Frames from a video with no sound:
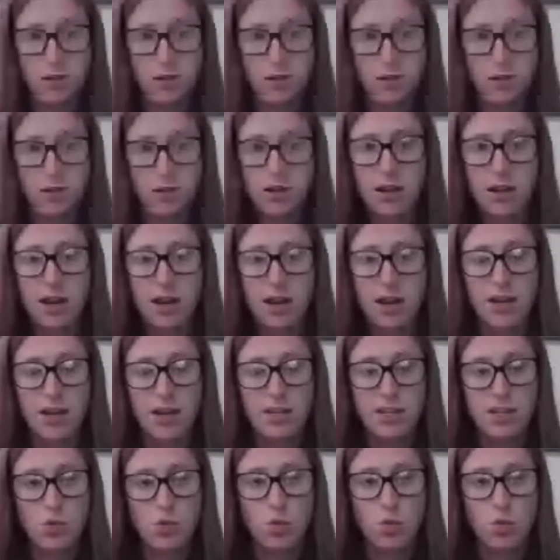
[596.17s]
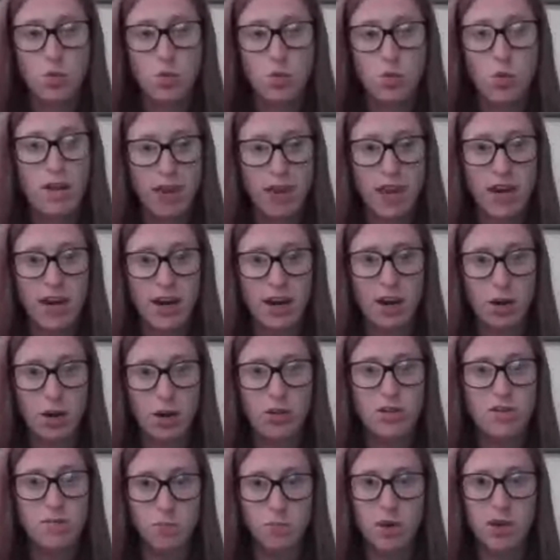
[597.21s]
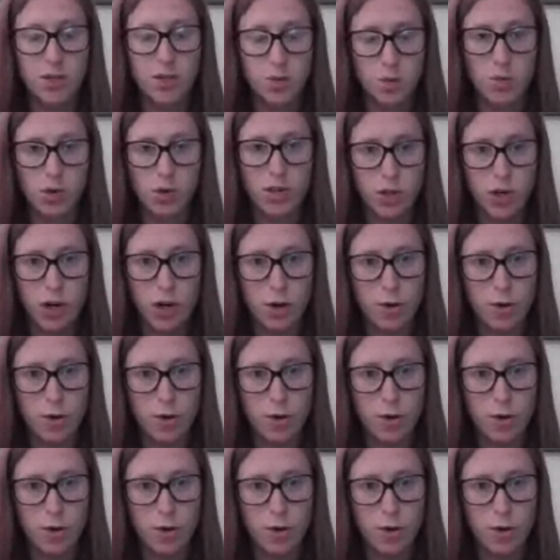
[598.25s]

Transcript: It's a way of killing a lot of birds with one stone.